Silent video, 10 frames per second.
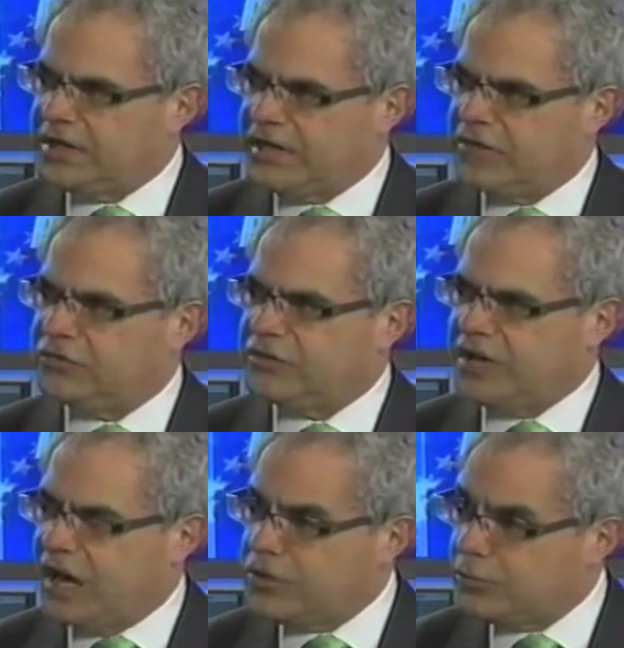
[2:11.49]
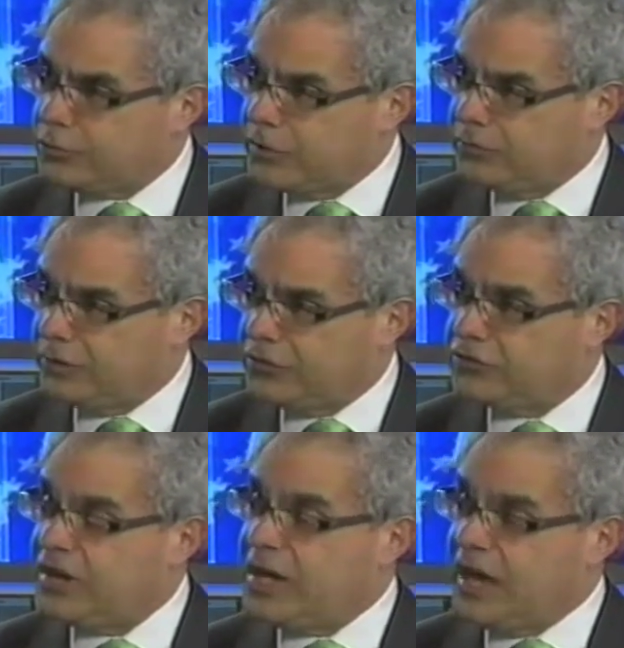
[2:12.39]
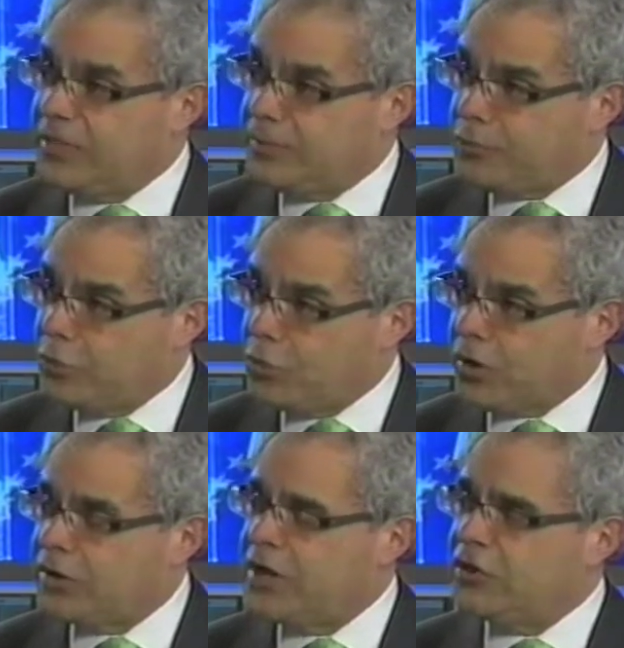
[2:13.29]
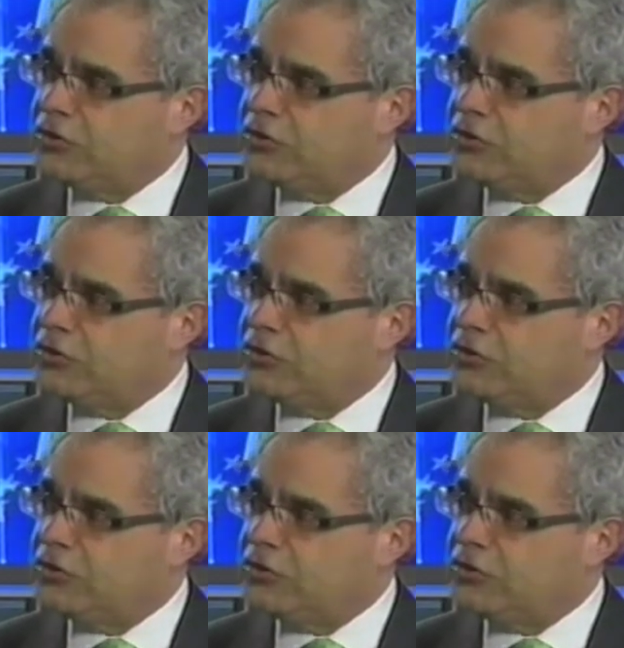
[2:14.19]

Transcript: against the underprivileged and the poor,